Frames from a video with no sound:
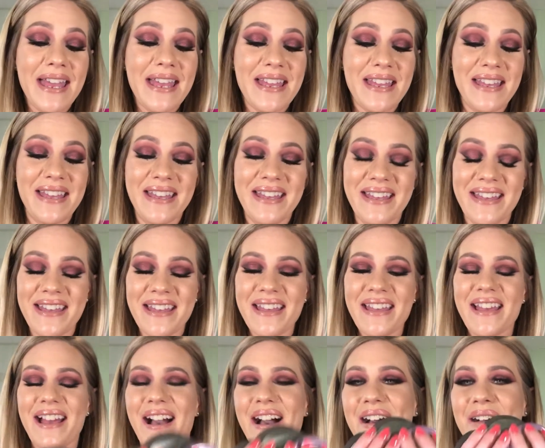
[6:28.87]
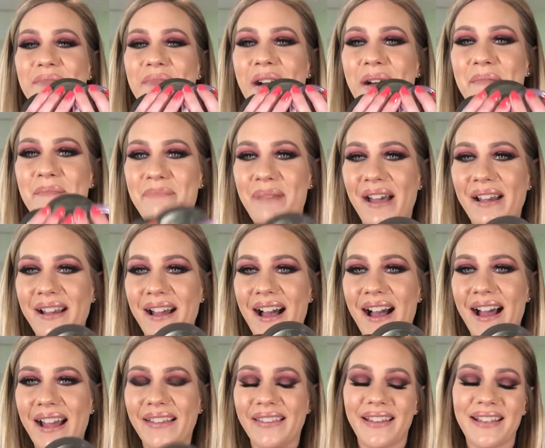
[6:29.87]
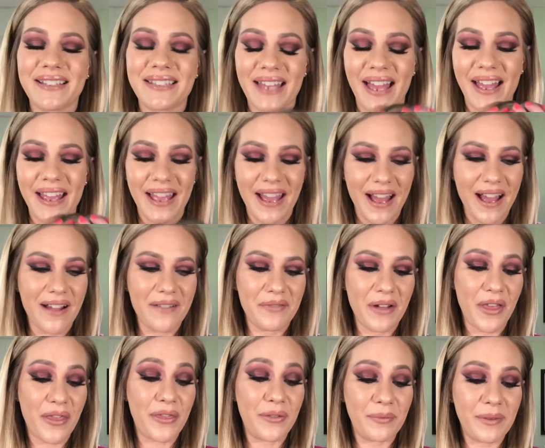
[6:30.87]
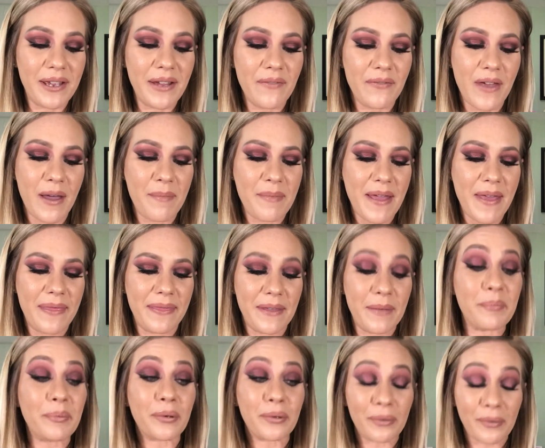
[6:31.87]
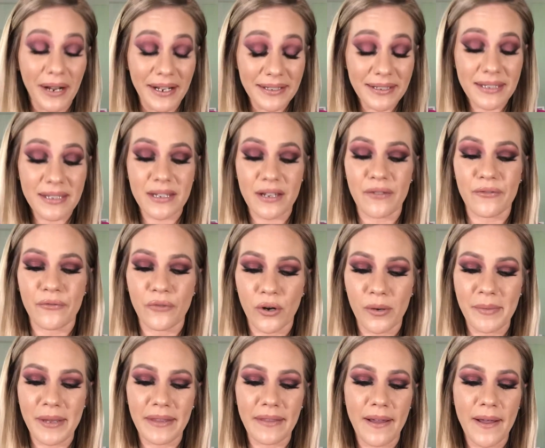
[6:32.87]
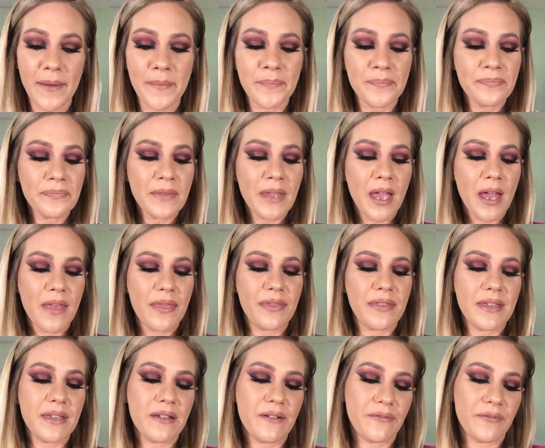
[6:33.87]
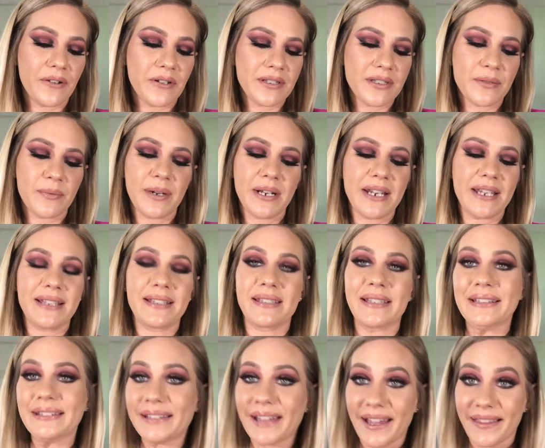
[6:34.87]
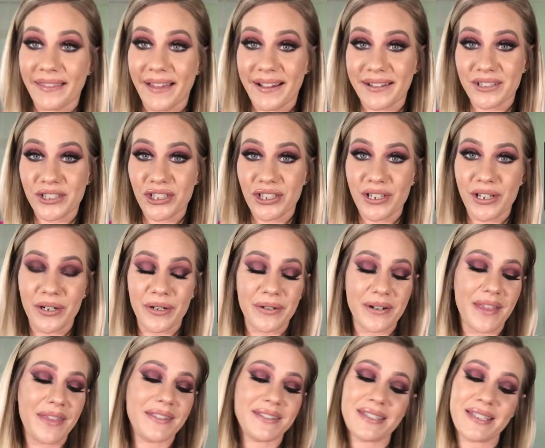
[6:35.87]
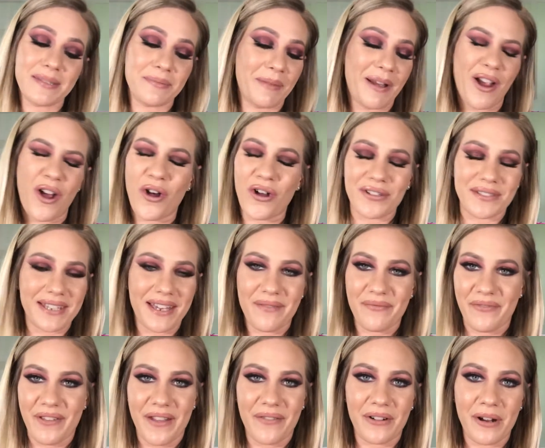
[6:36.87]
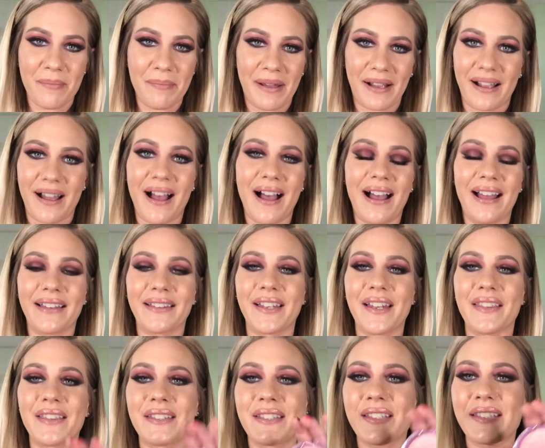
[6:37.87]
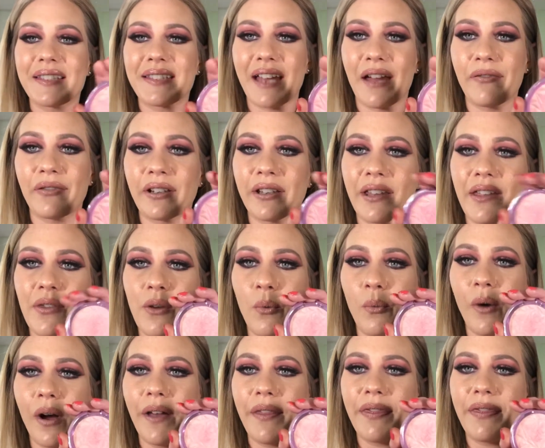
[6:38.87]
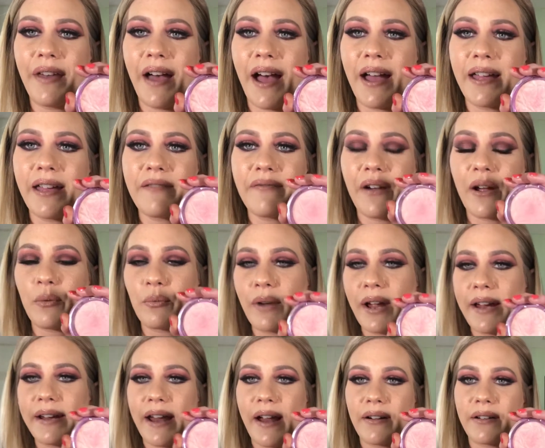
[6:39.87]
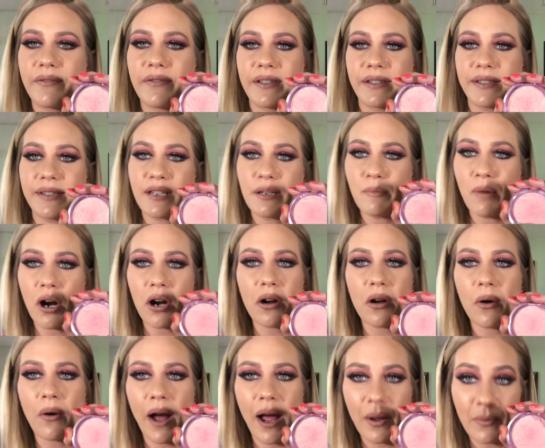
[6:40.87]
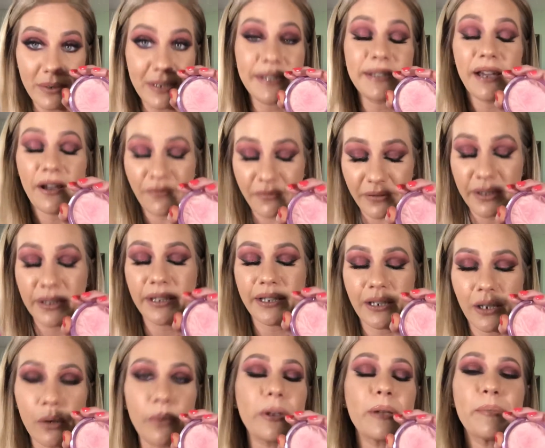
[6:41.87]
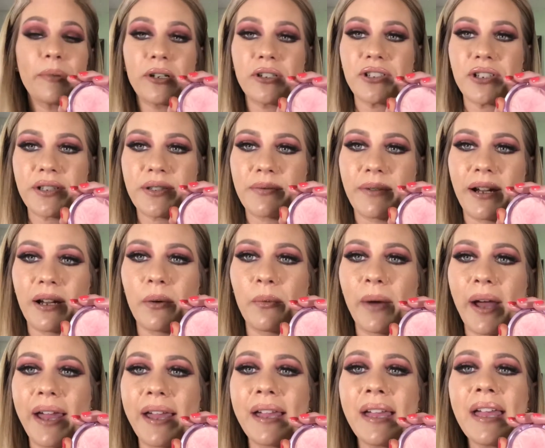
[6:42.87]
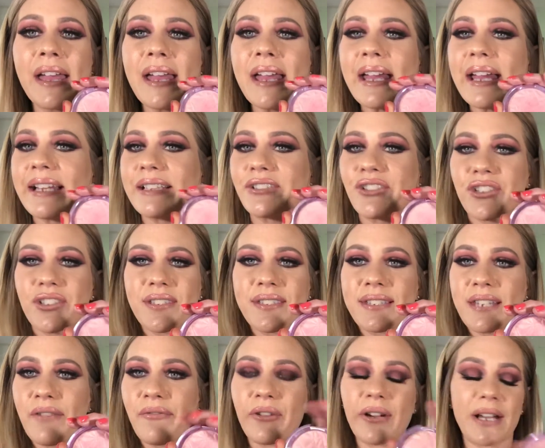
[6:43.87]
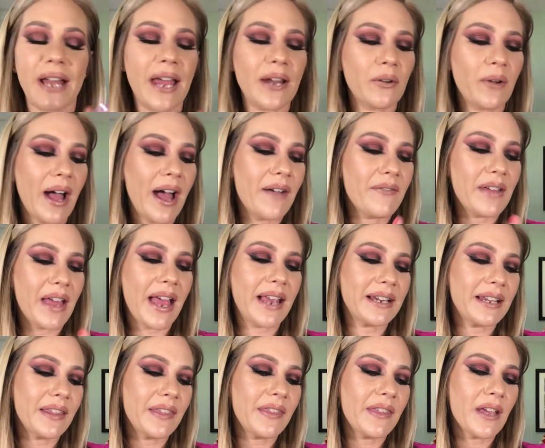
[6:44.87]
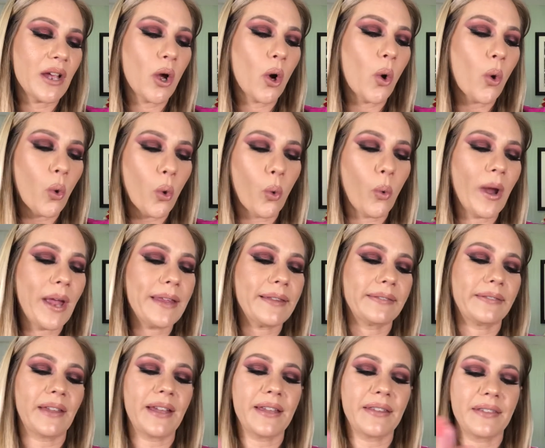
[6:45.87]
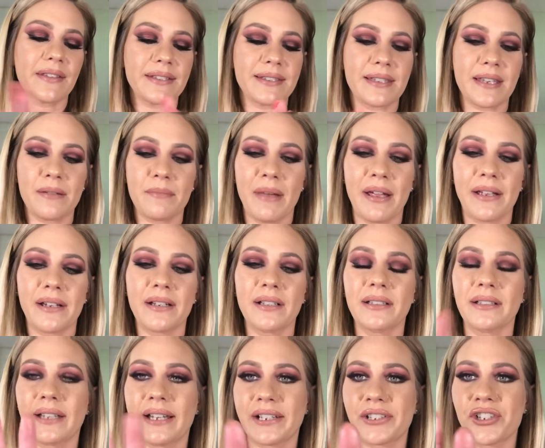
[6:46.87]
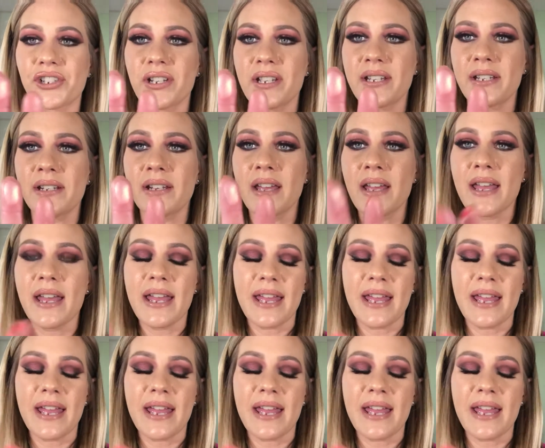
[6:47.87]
Becca highlights, I have 3 of them in the pressed formula. The first one is Lilac Geode. This is my all-time favorite Becca highlight. This is definitely the one that if I ran out of this tomorrow, I would definitely go repurchase right away. It's just different. I don't have anything quite like this in my collection.